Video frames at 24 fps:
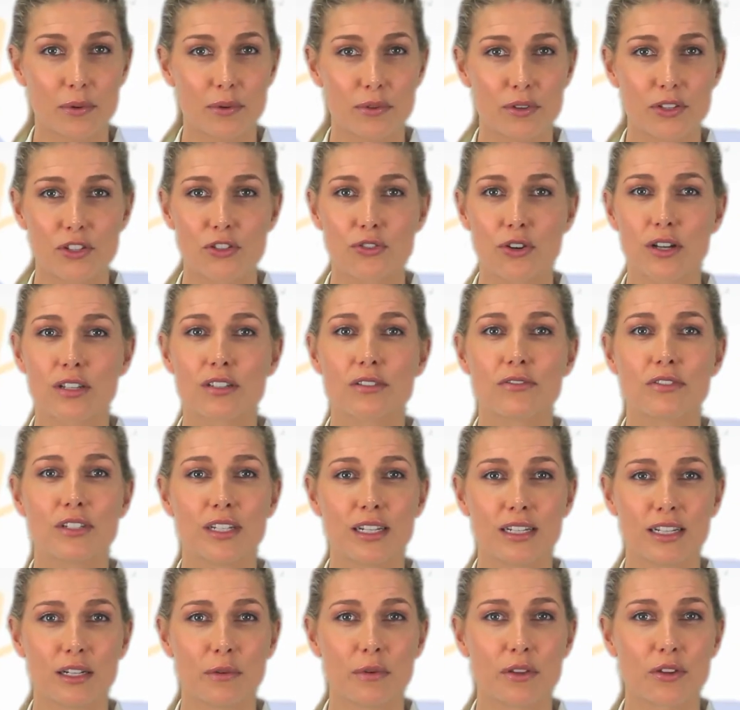the stress of
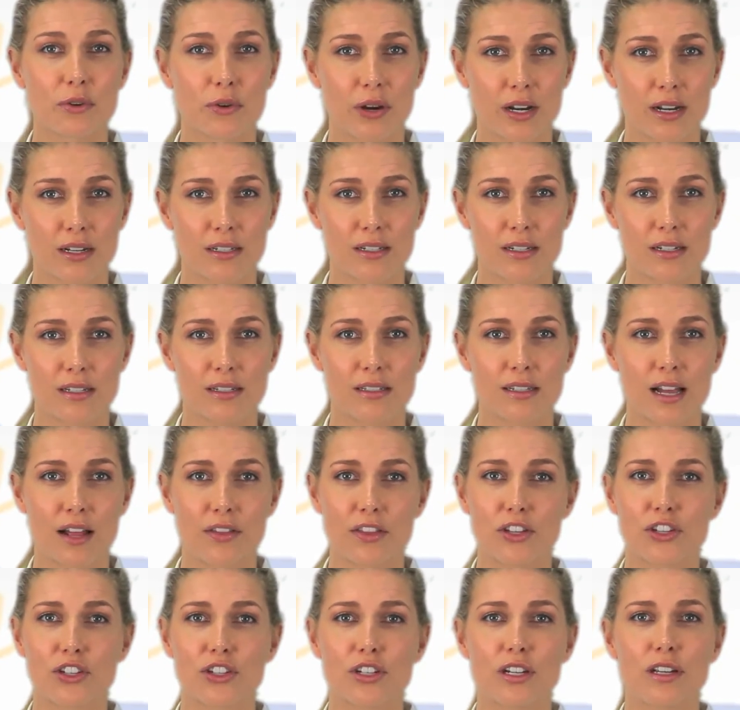dealing with creditors and the
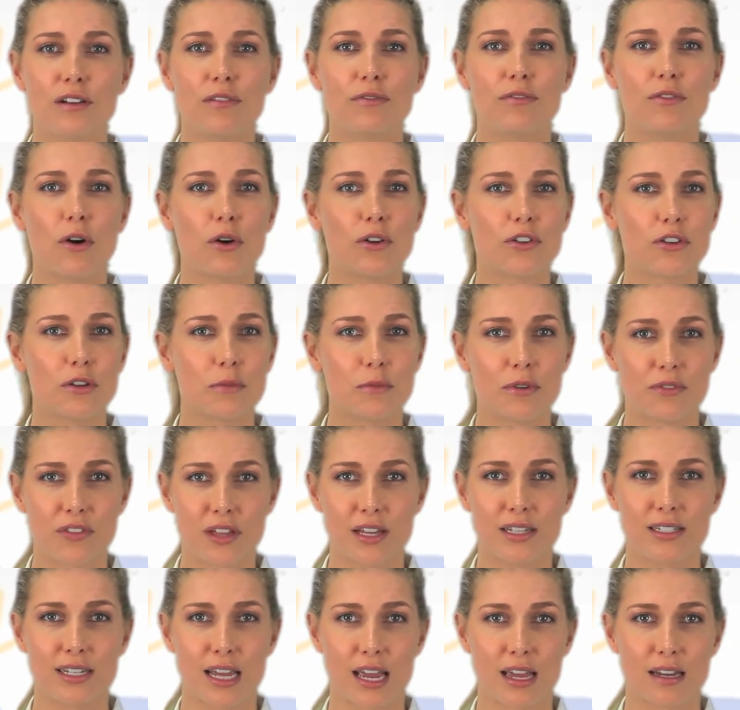sheer volume of their
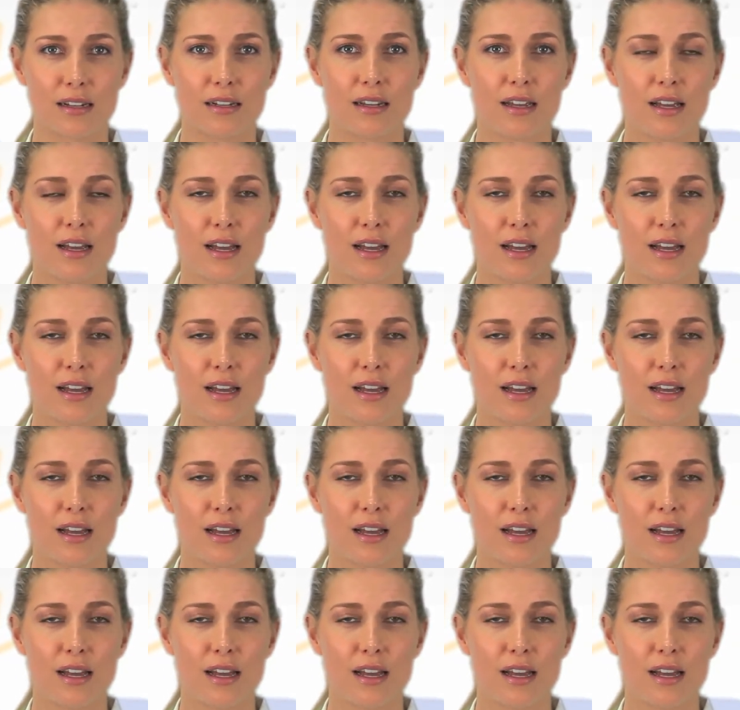debt